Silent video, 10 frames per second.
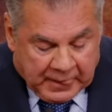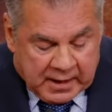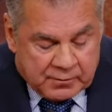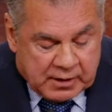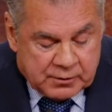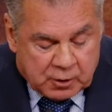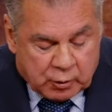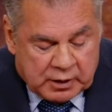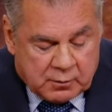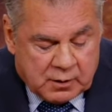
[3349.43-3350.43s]
And then the
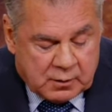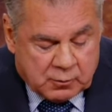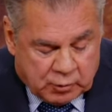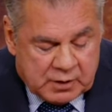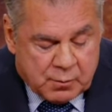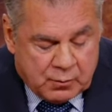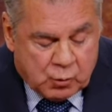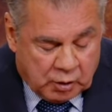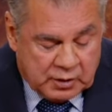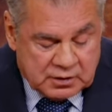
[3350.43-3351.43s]
Greek, Greek
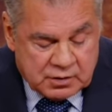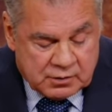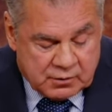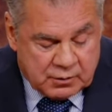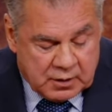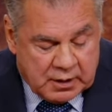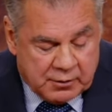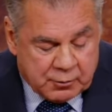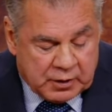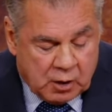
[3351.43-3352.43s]
word is
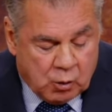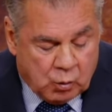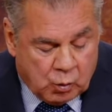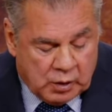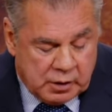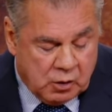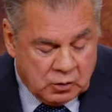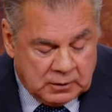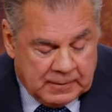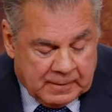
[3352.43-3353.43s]
uh,
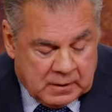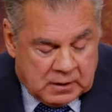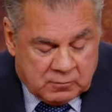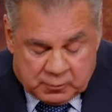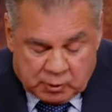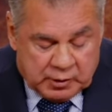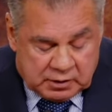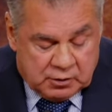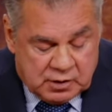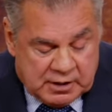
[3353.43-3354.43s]
3010 from the
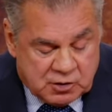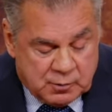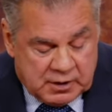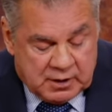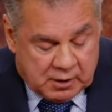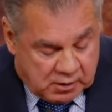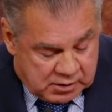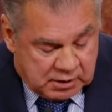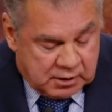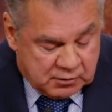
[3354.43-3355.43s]
Greek New Testament
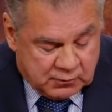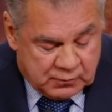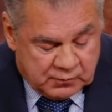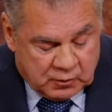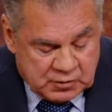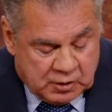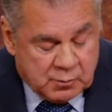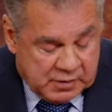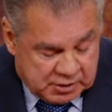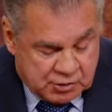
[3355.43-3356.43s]
in this verse
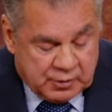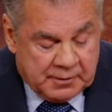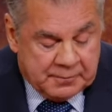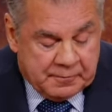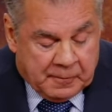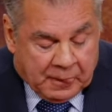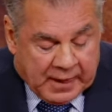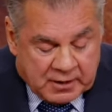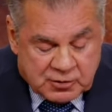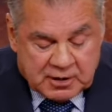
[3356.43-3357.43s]
here, ministering.
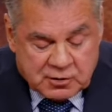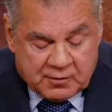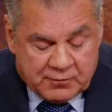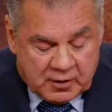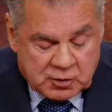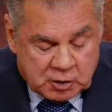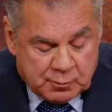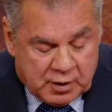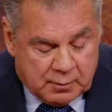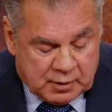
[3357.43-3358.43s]
It says to
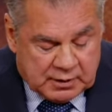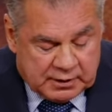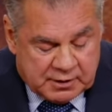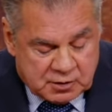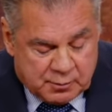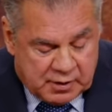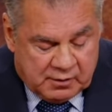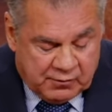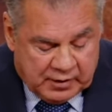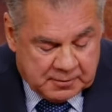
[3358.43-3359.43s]
function publicly as a
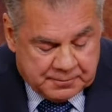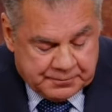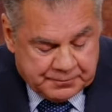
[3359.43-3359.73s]
benefit.